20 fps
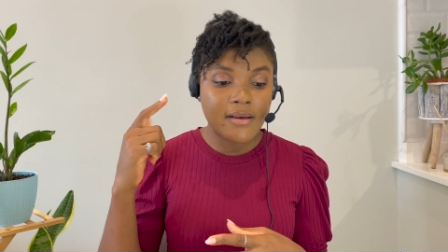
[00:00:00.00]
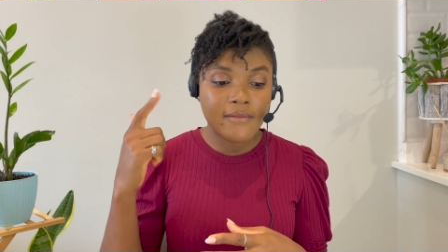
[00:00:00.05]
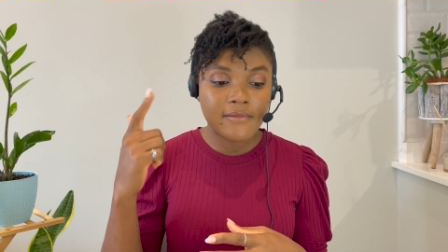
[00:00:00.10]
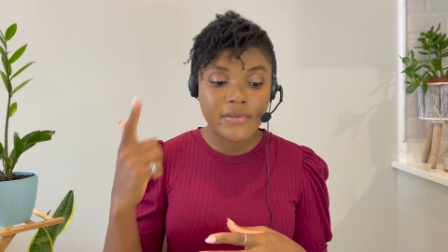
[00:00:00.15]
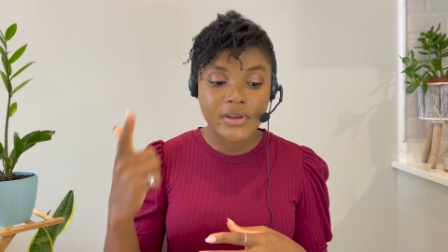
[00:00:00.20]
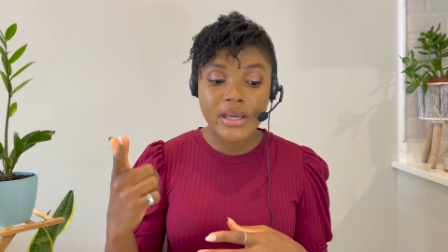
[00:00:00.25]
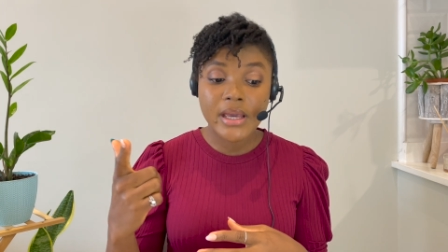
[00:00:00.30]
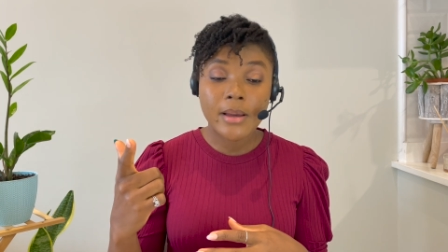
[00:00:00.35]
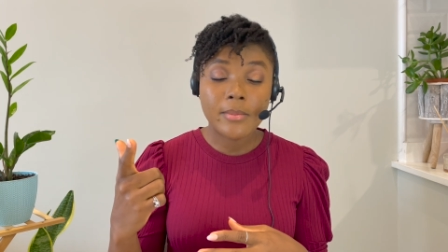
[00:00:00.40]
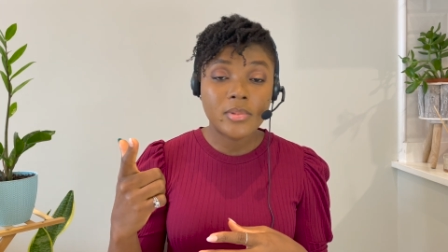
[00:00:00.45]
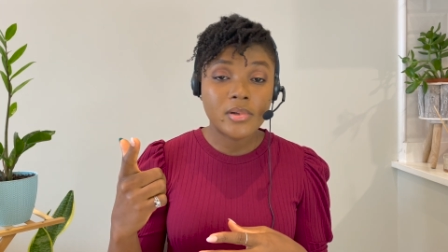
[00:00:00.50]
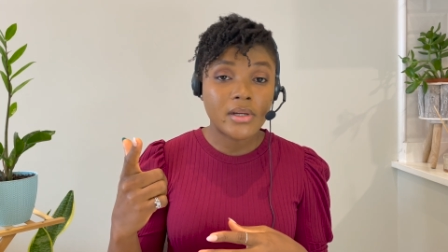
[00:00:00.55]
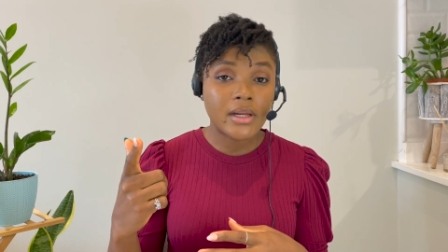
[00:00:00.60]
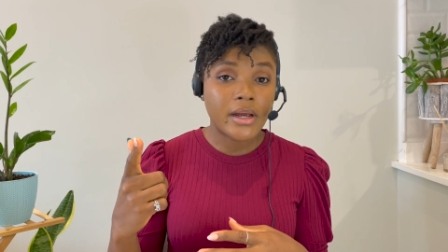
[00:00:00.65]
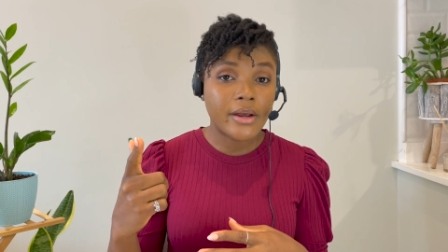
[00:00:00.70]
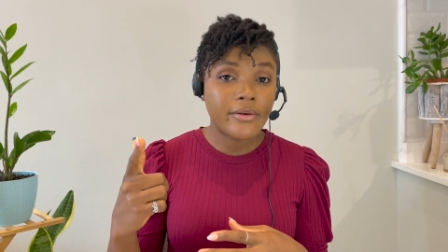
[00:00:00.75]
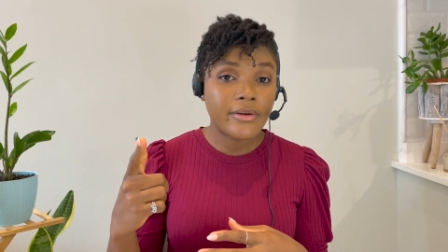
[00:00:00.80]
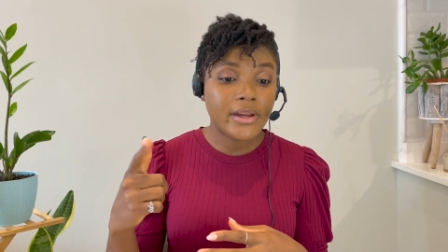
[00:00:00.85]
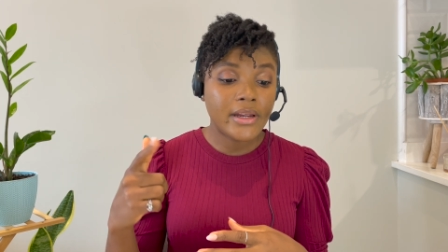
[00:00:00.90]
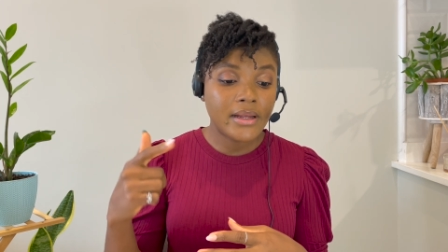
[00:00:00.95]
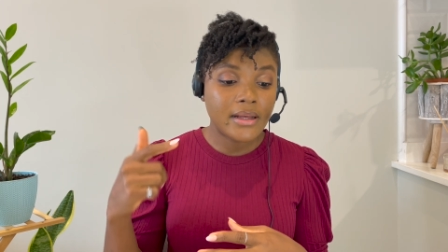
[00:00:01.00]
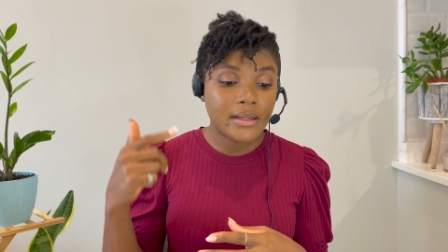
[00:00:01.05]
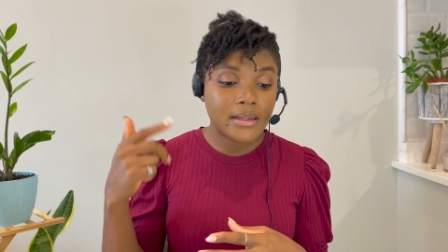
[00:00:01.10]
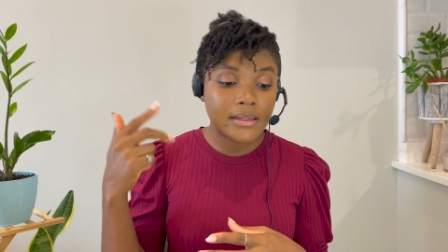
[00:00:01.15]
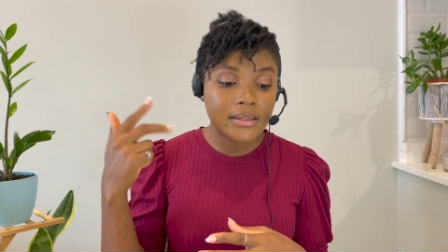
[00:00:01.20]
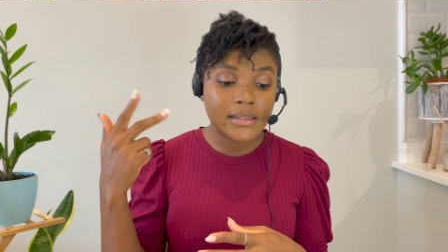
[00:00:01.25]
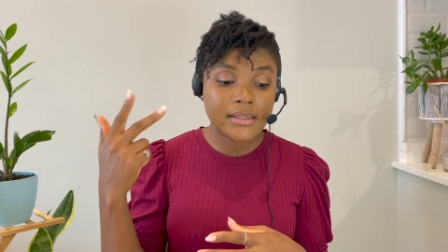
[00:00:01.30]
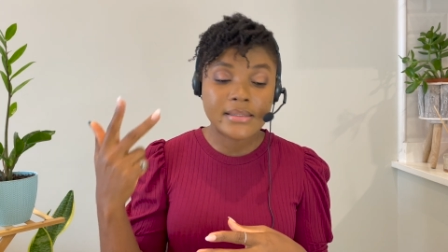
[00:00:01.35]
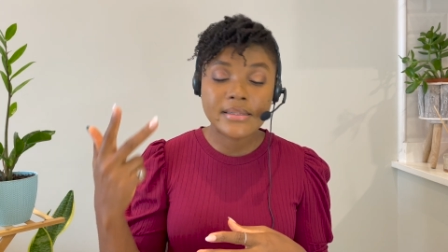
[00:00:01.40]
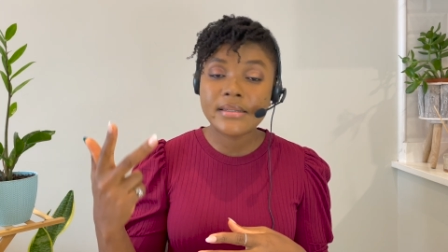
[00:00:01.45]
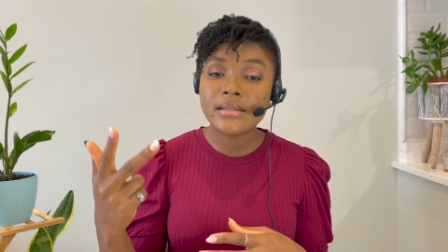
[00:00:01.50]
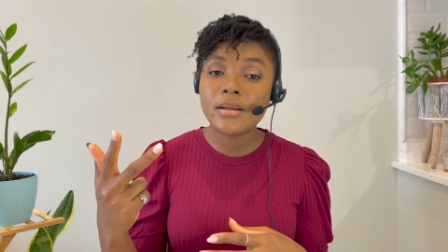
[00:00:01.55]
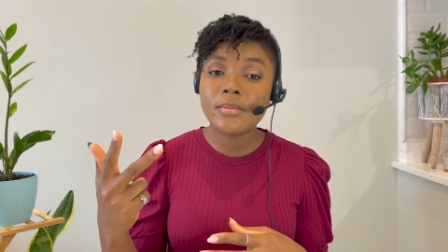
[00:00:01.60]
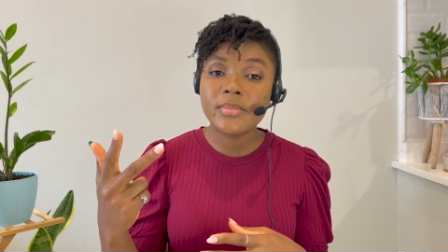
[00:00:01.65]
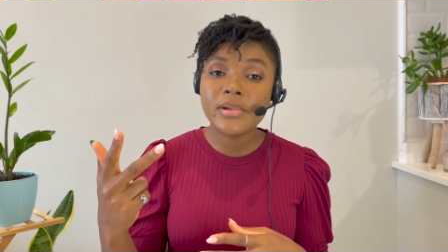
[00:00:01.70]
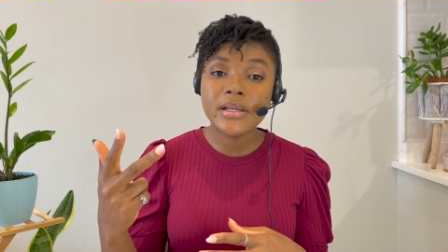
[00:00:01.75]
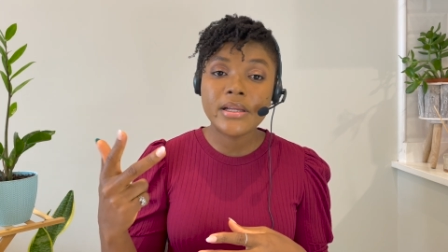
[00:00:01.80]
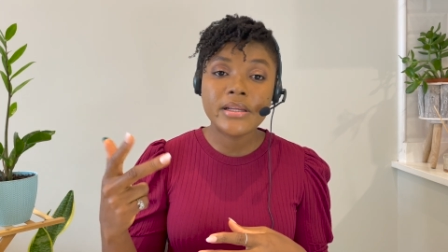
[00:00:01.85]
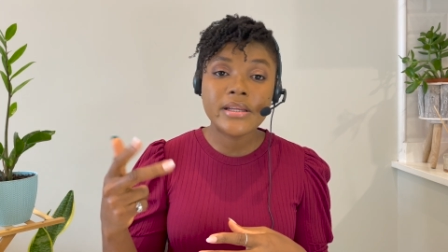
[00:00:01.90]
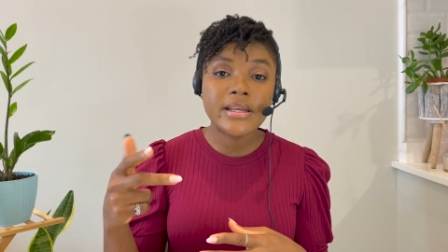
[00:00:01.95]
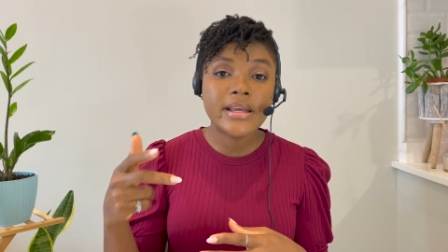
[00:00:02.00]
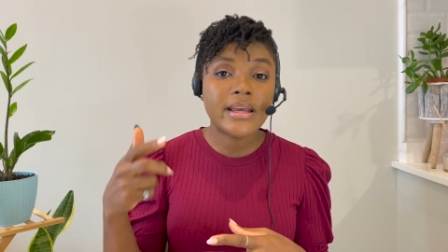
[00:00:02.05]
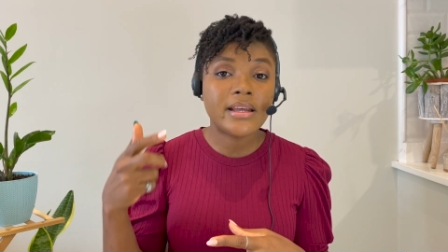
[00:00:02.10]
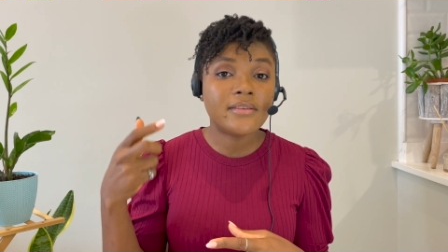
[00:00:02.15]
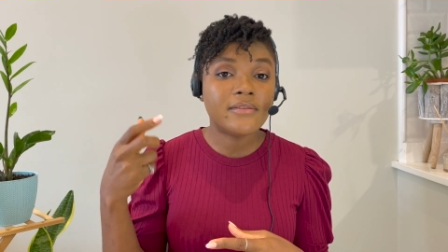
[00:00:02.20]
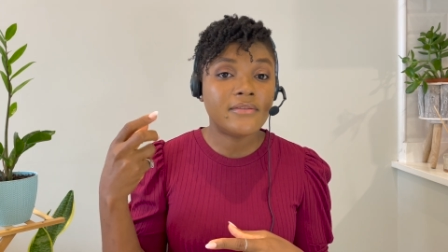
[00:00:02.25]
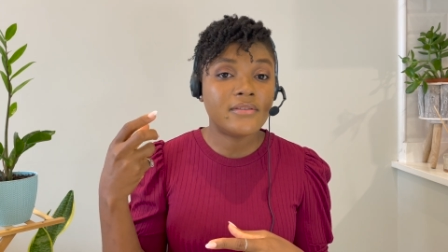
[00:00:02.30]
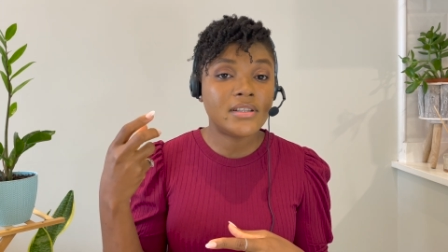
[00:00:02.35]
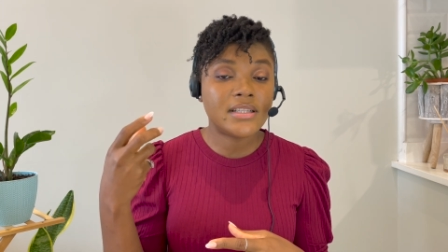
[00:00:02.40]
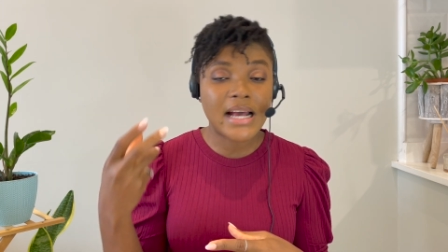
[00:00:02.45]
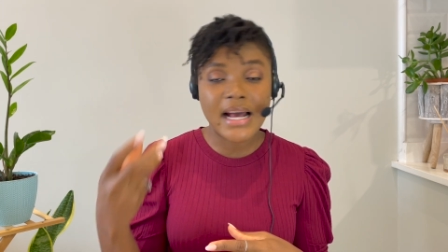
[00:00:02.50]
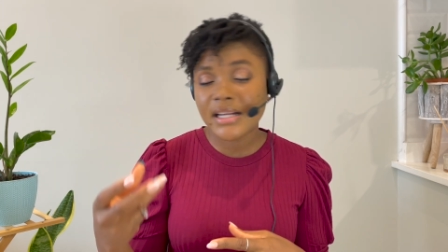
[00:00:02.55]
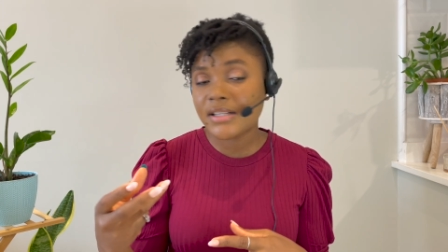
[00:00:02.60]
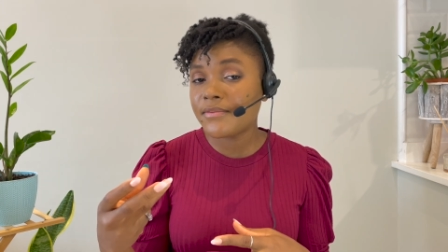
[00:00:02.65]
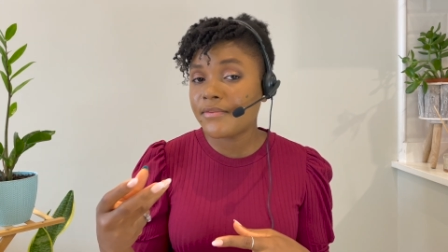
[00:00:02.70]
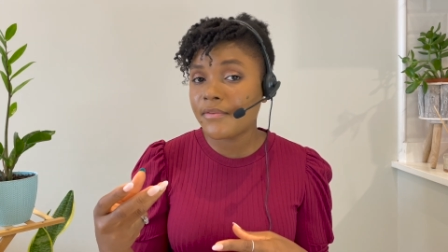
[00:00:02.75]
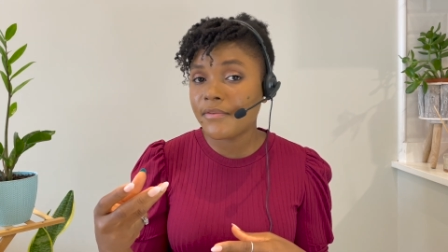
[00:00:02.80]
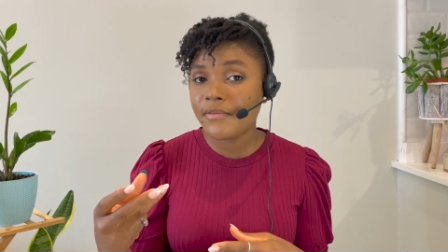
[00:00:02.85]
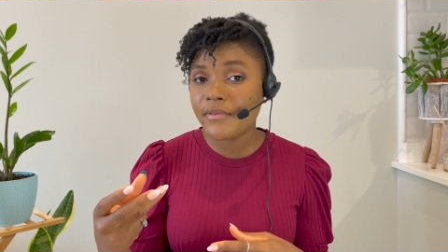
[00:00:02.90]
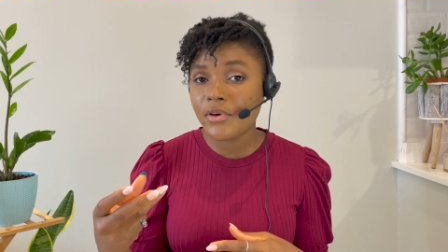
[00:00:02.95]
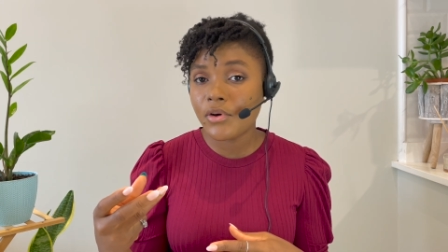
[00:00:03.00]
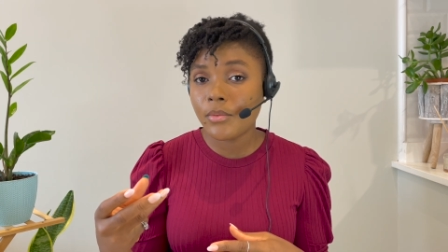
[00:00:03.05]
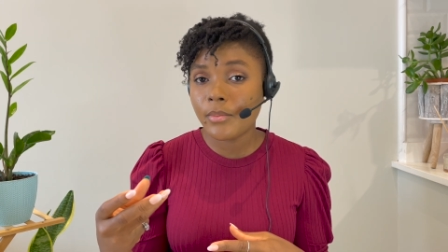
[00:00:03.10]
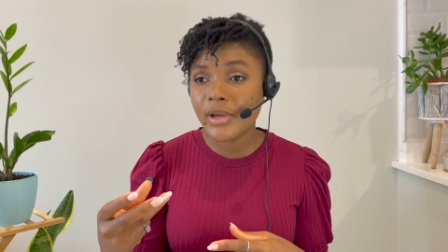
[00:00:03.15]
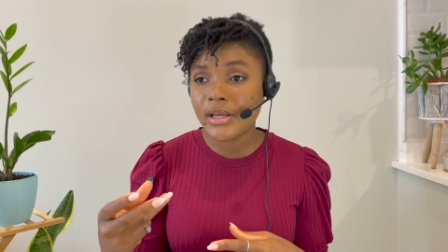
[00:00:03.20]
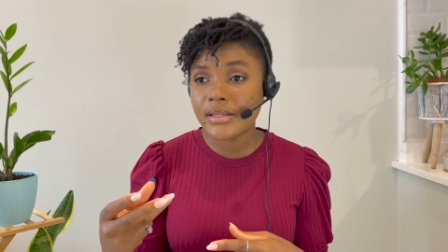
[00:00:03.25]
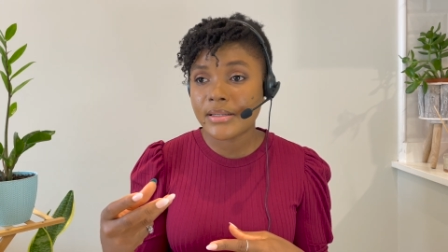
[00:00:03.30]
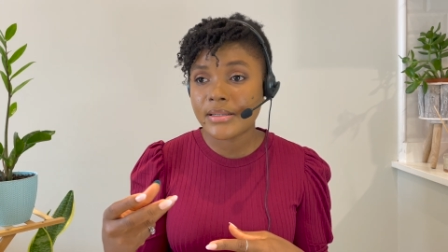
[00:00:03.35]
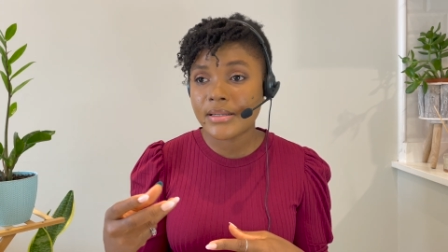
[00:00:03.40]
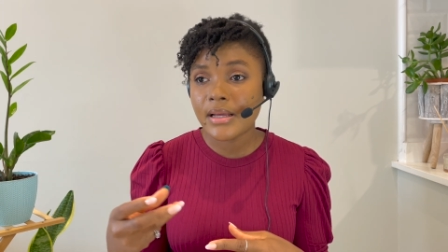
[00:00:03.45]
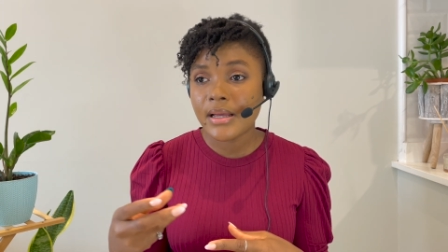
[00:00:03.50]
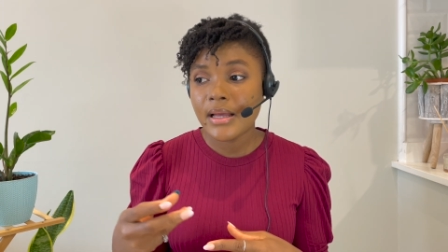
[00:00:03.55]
vocabulary, listenability, and task fulfillment.